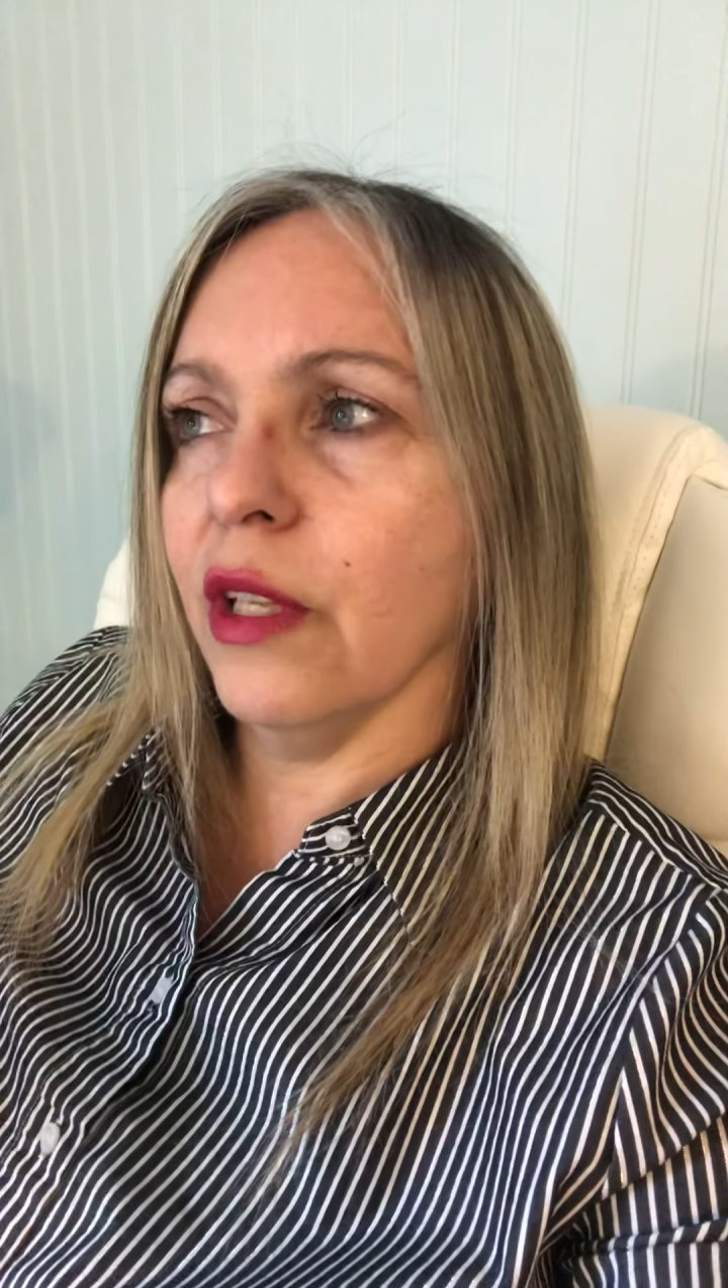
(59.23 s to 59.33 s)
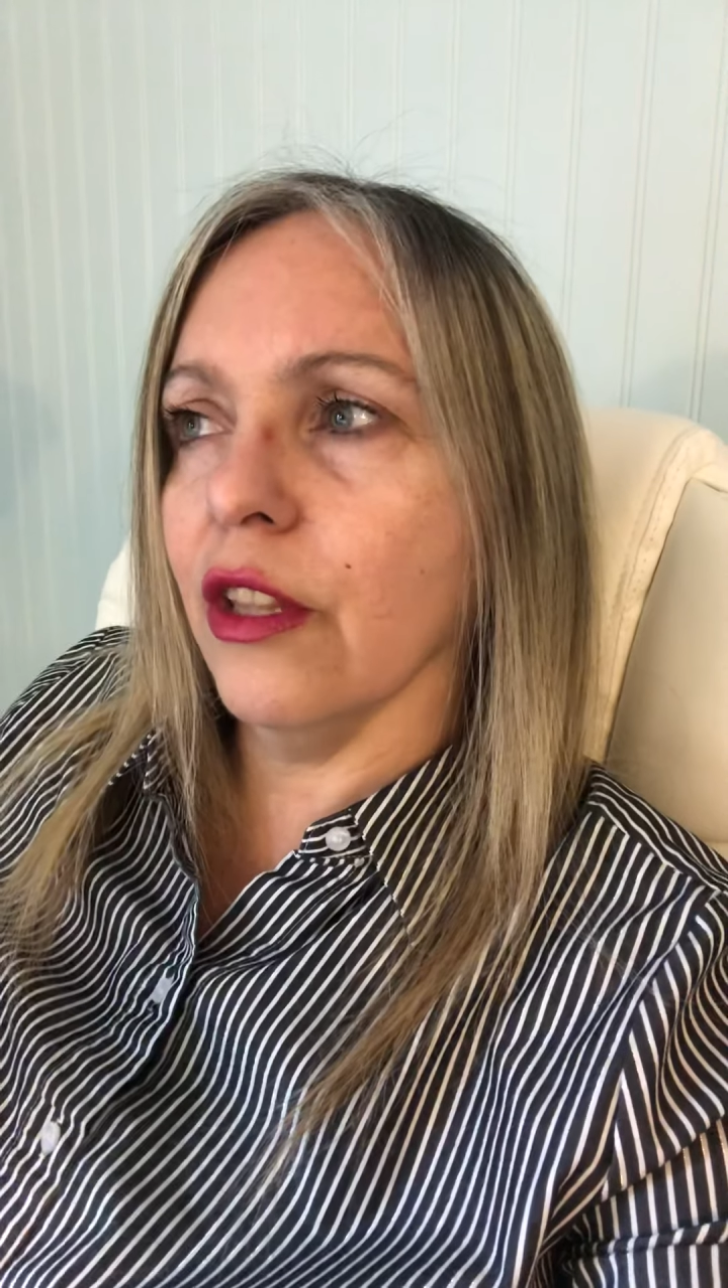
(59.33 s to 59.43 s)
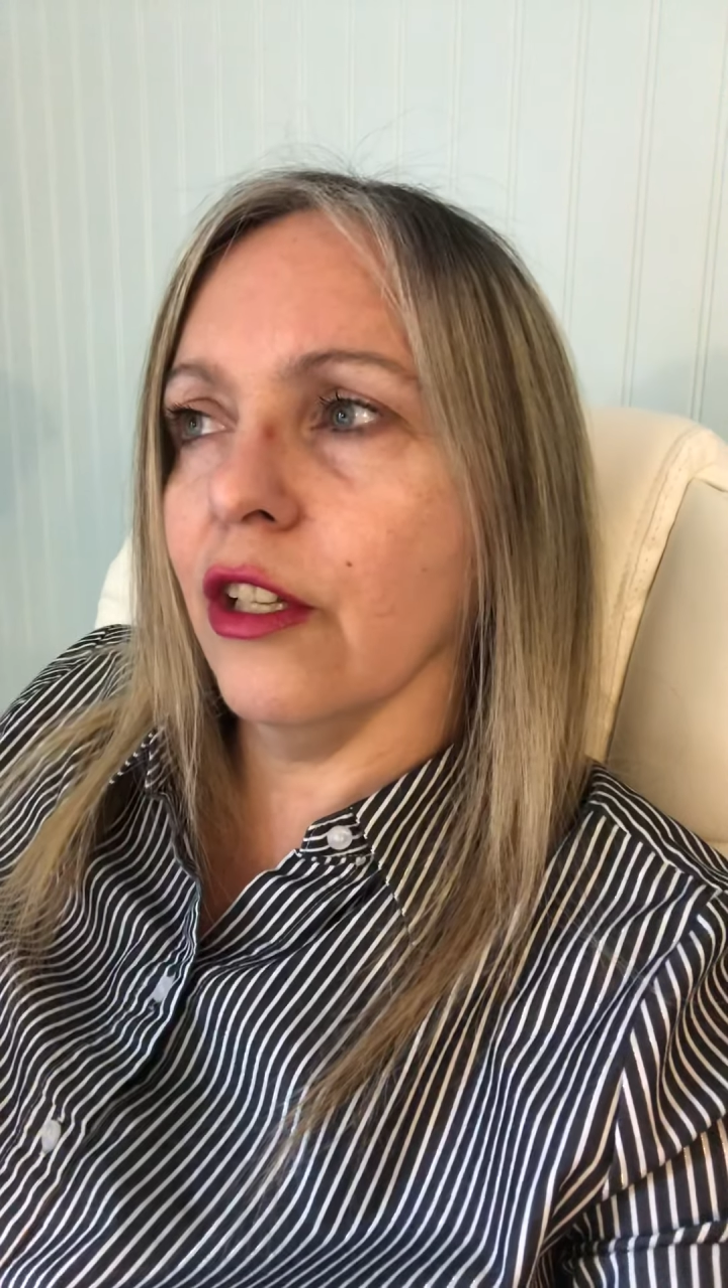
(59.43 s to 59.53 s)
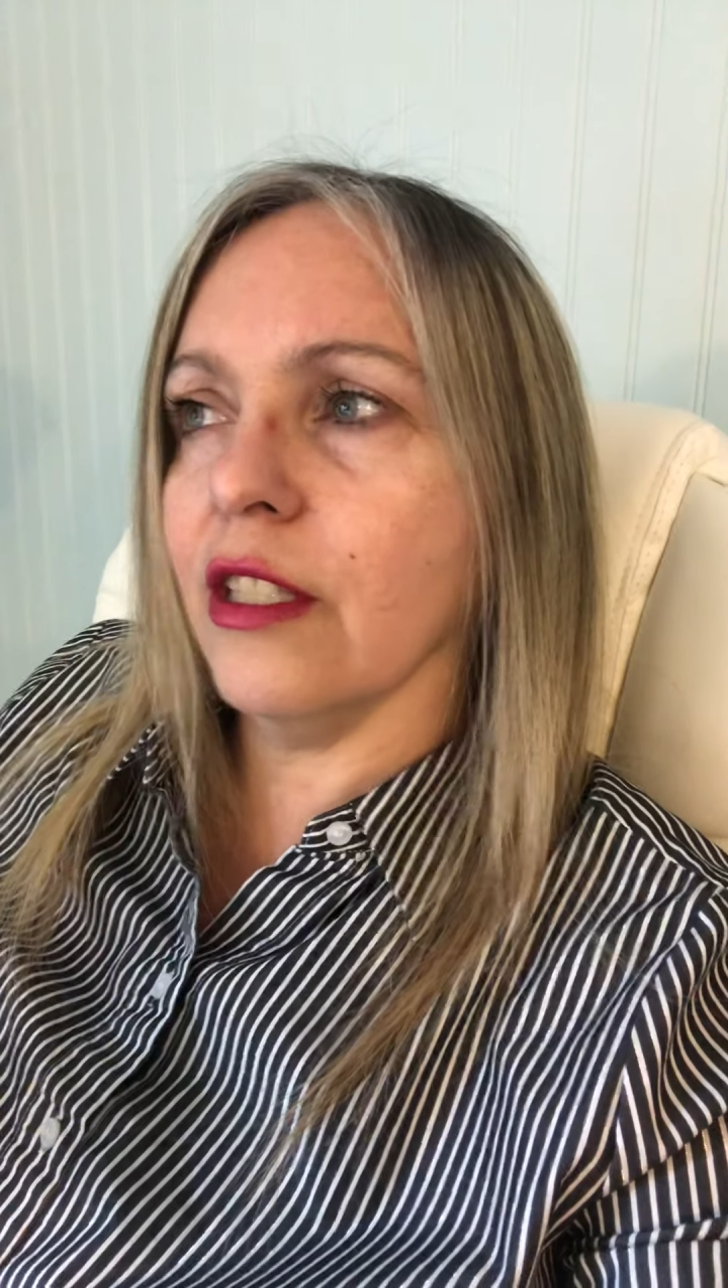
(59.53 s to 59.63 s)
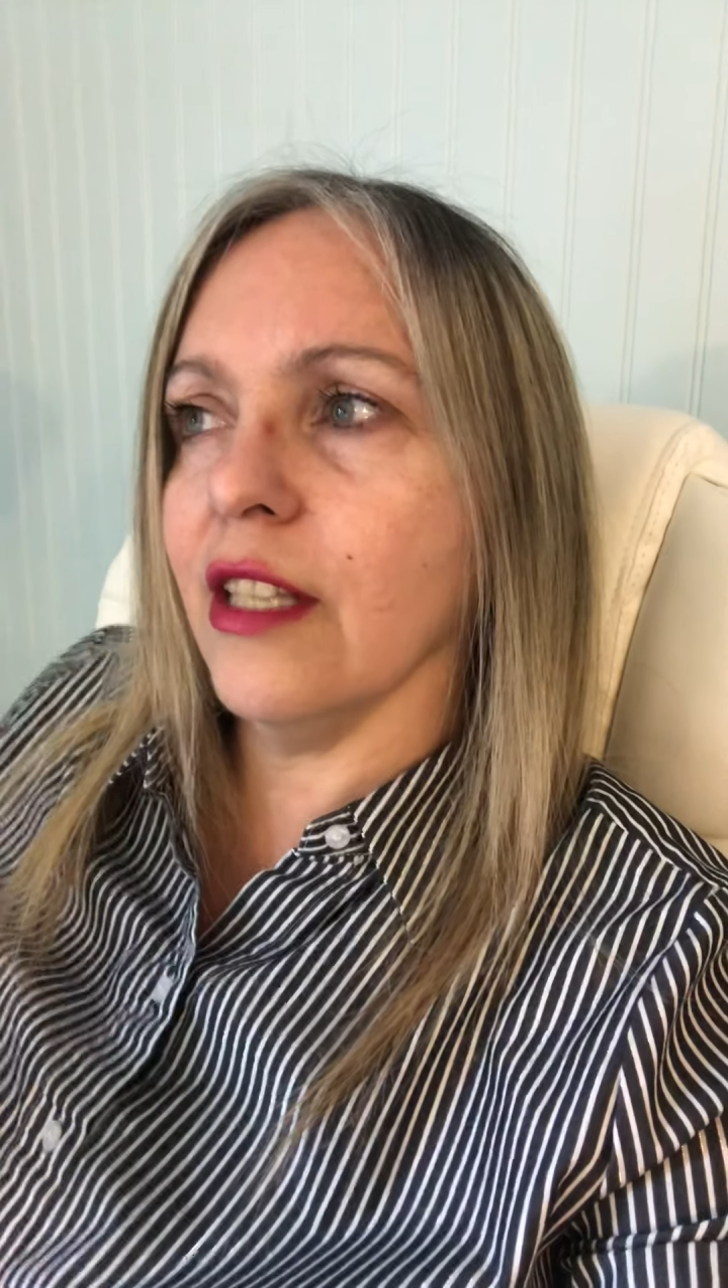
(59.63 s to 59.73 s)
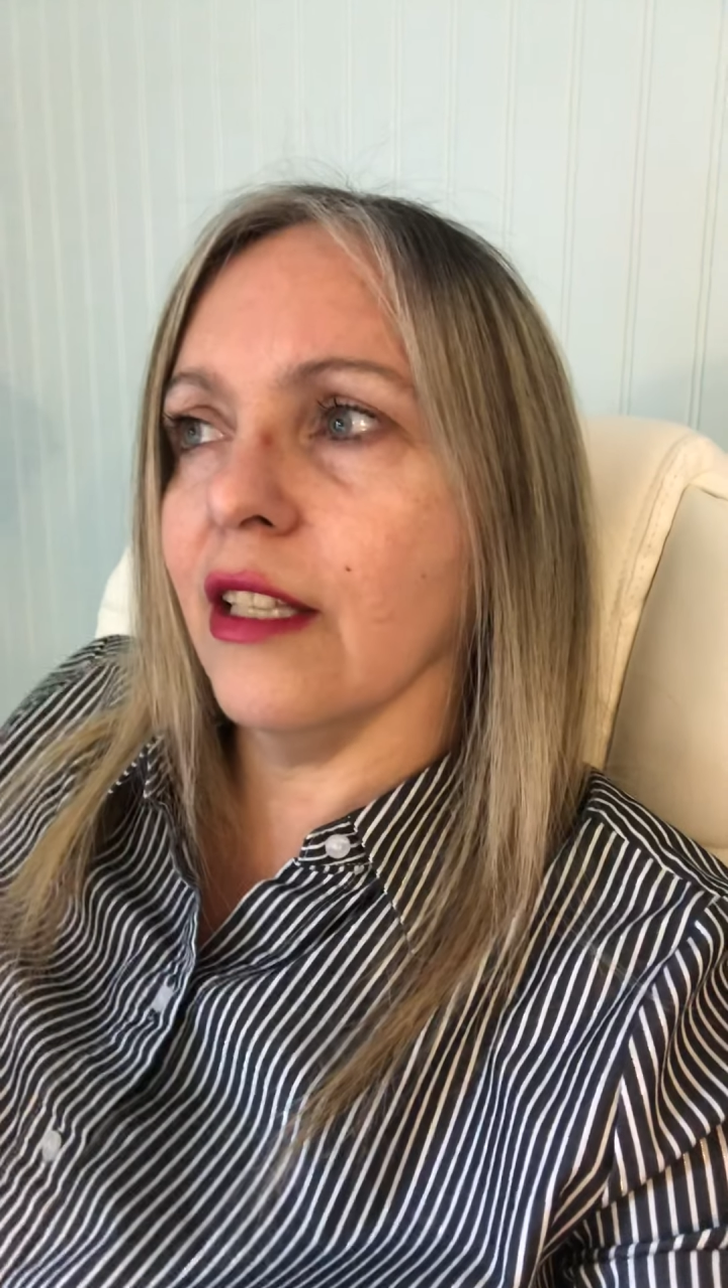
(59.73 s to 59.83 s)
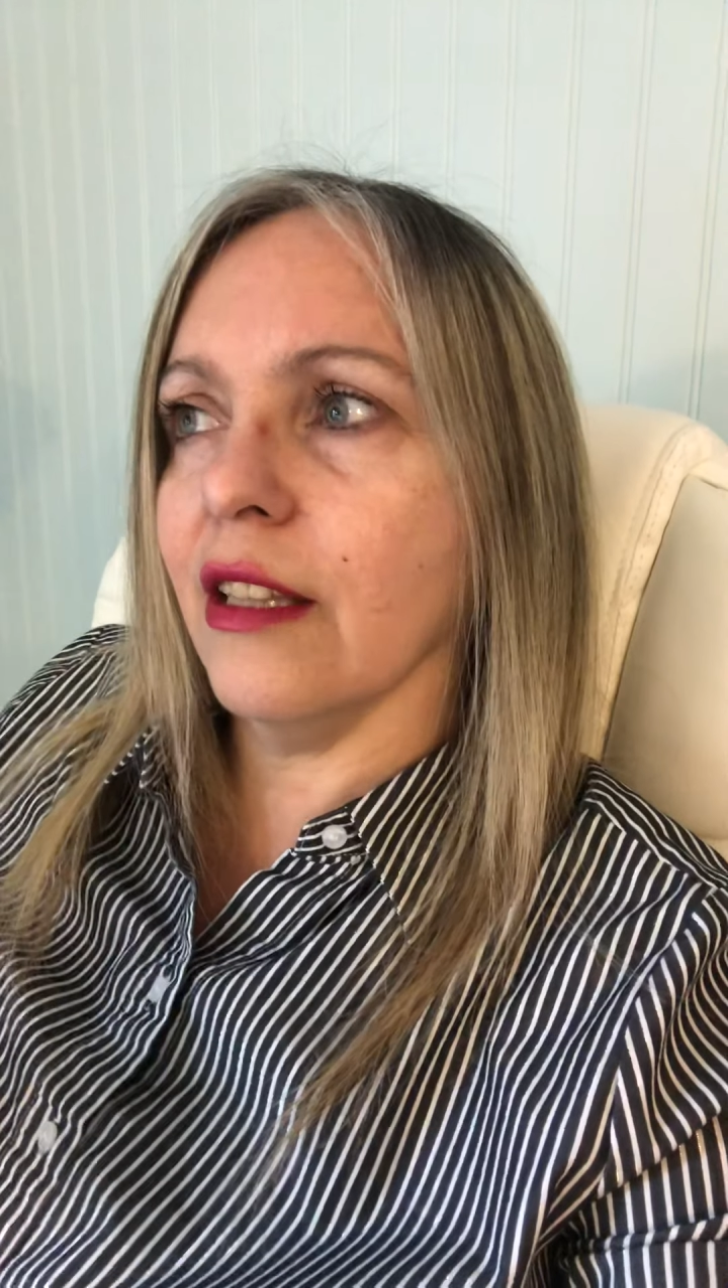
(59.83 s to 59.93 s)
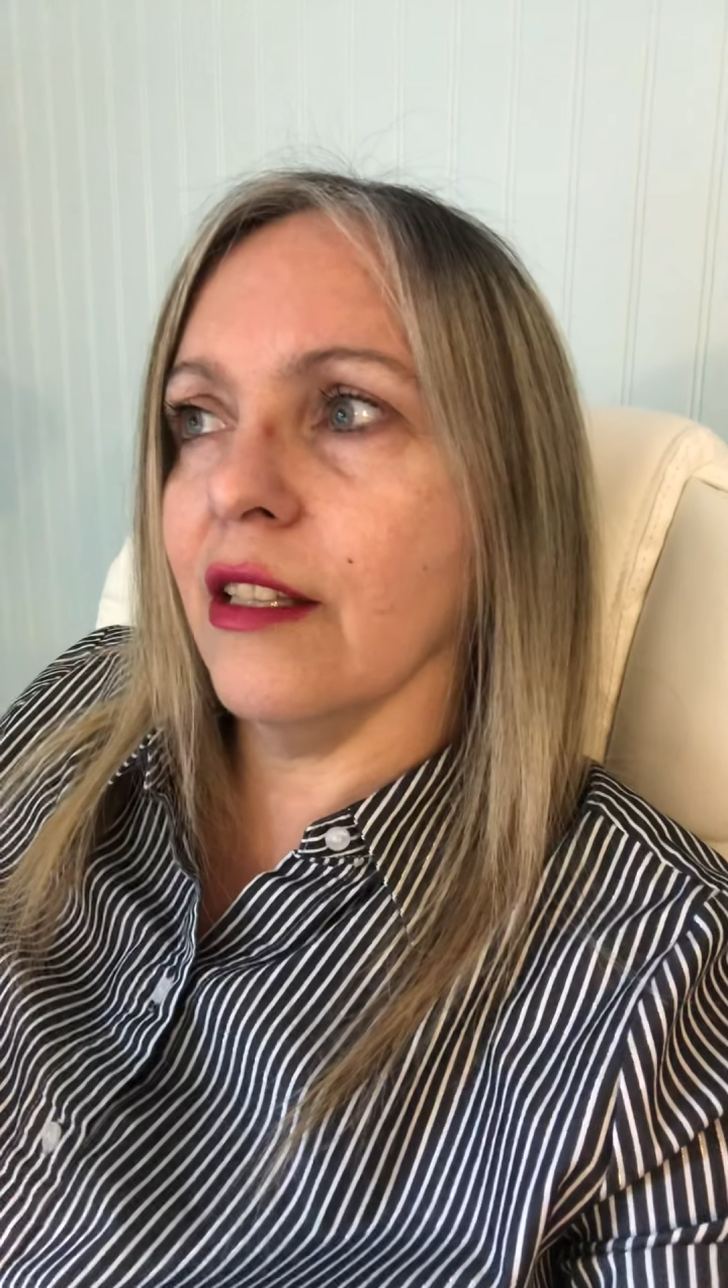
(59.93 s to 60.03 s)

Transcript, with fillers: looked at